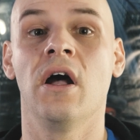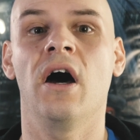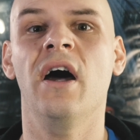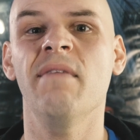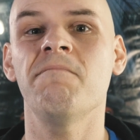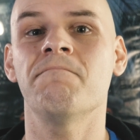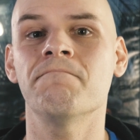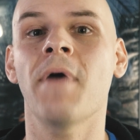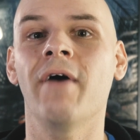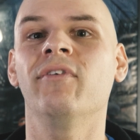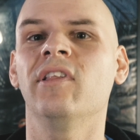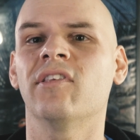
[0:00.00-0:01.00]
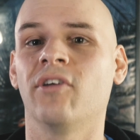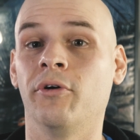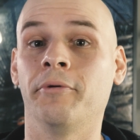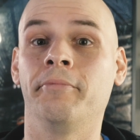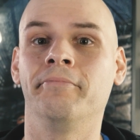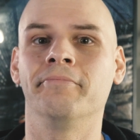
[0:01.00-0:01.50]
I haven't,
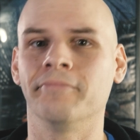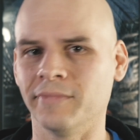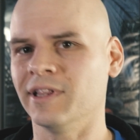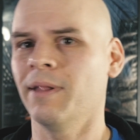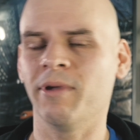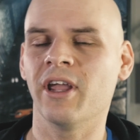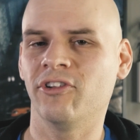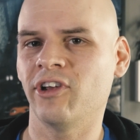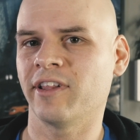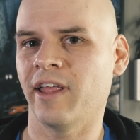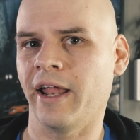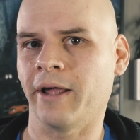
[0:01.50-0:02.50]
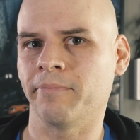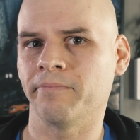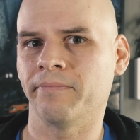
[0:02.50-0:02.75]
so let me go check that out.